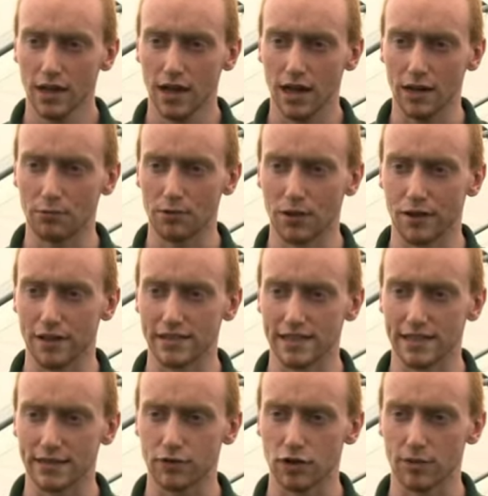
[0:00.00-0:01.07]
And one of the things I
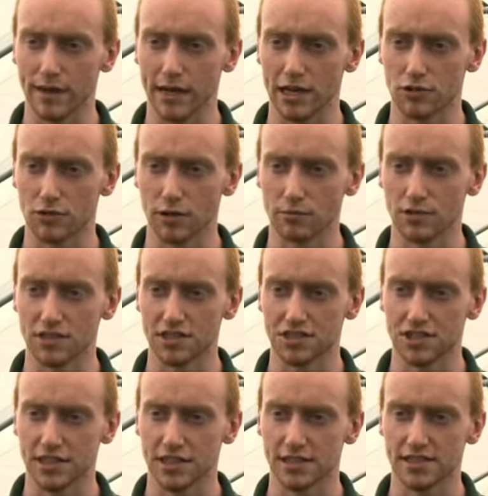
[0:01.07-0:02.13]
never got my head around was the
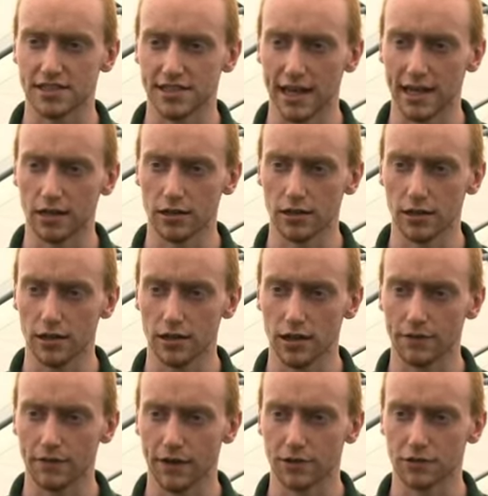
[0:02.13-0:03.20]
sheer scale
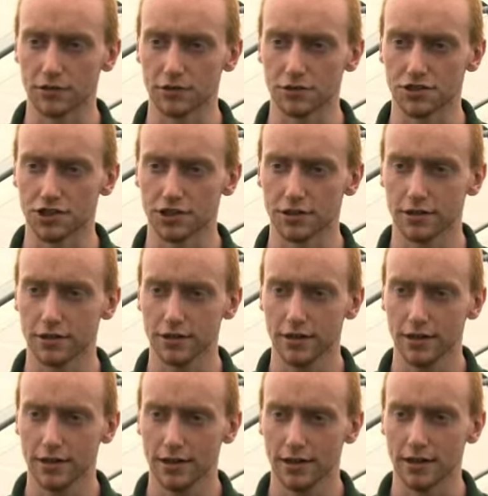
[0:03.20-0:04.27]
of agriculture
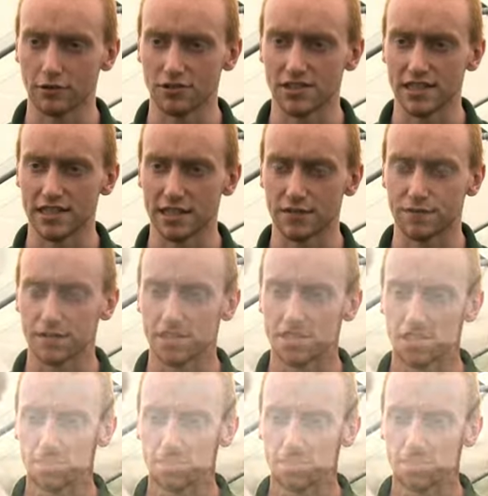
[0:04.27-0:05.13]
that was needed to feed so